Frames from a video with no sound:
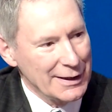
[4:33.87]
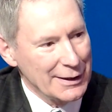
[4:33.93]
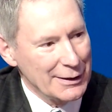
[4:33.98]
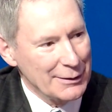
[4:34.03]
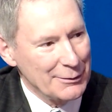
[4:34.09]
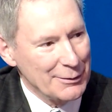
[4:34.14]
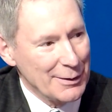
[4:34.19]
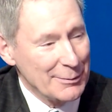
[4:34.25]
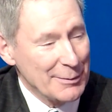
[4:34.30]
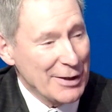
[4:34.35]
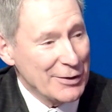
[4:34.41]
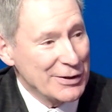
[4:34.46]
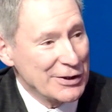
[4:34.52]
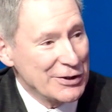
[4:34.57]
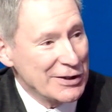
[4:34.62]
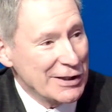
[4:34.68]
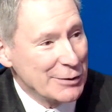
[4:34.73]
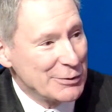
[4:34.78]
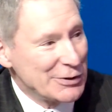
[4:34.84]
Well, I'm not going
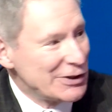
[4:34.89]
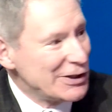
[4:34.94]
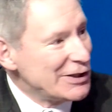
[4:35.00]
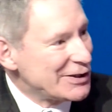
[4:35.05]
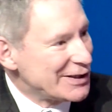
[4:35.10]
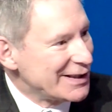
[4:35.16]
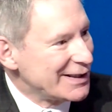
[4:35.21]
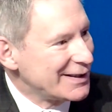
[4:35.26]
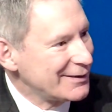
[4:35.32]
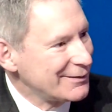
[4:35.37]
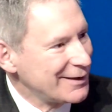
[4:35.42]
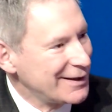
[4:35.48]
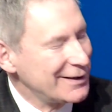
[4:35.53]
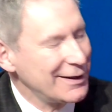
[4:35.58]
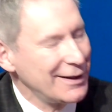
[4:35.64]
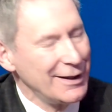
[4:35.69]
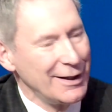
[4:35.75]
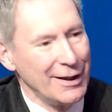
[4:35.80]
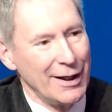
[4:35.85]
to say it was easy. Yeah. Right?
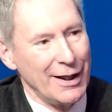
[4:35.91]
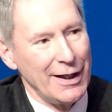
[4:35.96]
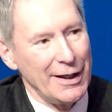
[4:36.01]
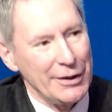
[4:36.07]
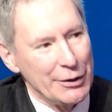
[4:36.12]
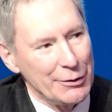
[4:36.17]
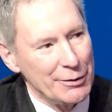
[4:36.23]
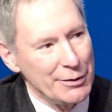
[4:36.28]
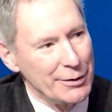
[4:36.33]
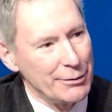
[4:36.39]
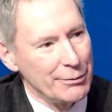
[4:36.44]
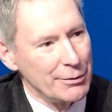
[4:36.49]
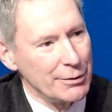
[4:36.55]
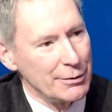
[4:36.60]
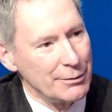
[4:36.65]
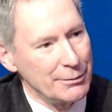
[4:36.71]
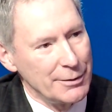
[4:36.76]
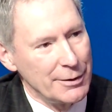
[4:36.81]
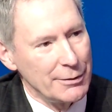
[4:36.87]
And there
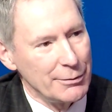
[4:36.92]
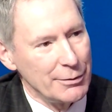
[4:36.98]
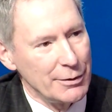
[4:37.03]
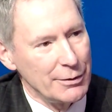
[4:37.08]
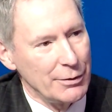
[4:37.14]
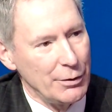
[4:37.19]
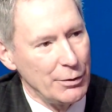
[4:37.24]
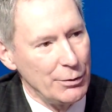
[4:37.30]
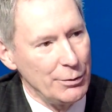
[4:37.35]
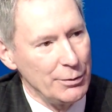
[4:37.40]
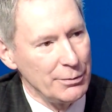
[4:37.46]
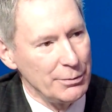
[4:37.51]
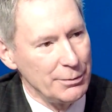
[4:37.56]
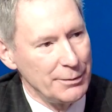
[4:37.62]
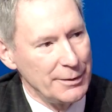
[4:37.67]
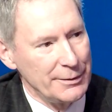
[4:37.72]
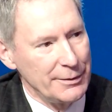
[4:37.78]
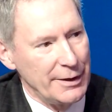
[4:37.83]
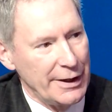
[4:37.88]
were whole
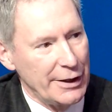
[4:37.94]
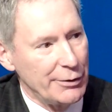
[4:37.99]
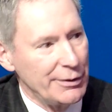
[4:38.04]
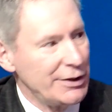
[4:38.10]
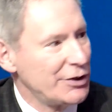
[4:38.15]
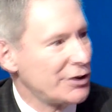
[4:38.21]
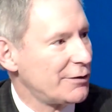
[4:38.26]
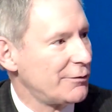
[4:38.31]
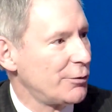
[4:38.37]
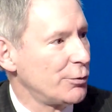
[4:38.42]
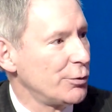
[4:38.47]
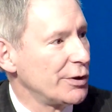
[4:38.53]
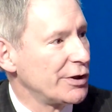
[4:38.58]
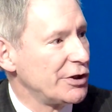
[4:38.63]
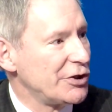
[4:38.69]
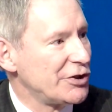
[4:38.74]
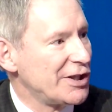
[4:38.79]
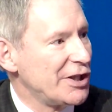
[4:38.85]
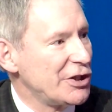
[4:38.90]
areas of our
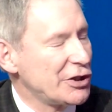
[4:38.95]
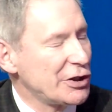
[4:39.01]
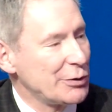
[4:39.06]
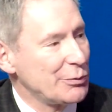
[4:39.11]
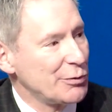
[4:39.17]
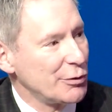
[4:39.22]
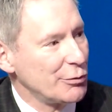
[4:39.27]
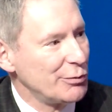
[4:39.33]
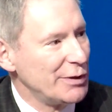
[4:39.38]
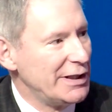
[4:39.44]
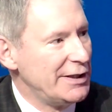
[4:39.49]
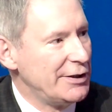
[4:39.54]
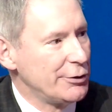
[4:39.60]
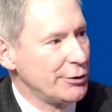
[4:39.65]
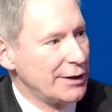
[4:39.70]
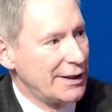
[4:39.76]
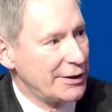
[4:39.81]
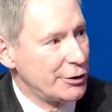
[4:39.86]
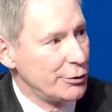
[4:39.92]
organization where we
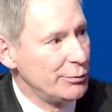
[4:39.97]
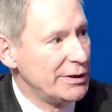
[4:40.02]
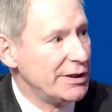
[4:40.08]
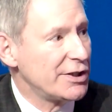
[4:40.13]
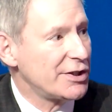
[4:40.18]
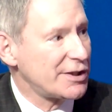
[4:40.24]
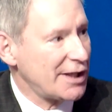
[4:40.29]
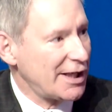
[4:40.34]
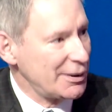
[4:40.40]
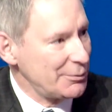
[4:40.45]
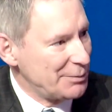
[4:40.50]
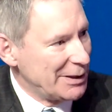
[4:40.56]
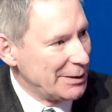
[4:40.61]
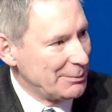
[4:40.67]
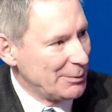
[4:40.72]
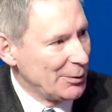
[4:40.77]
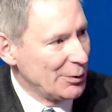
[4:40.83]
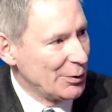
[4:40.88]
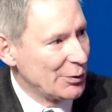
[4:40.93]
either had to reassign
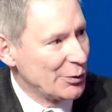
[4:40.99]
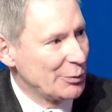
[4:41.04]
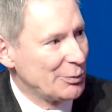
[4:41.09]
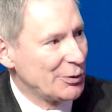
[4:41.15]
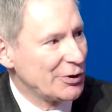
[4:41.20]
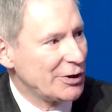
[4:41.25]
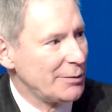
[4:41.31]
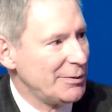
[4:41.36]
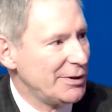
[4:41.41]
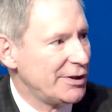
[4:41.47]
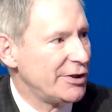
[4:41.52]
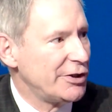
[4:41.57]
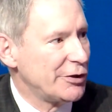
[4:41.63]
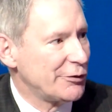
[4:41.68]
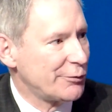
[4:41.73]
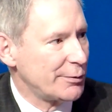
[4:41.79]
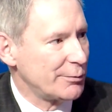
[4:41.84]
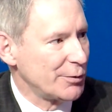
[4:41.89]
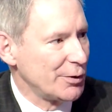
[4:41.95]
people or put them into
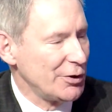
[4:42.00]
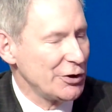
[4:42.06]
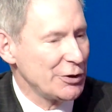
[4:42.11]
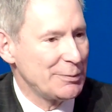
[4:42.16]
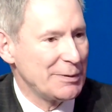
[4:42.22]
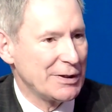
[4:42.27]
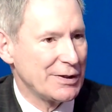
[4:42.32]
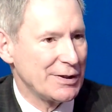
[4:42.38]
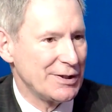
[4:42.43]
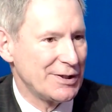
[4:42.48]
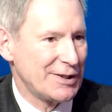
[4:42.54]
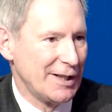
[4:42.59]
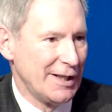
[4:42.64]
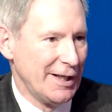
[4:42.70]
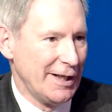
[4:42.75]
different roles because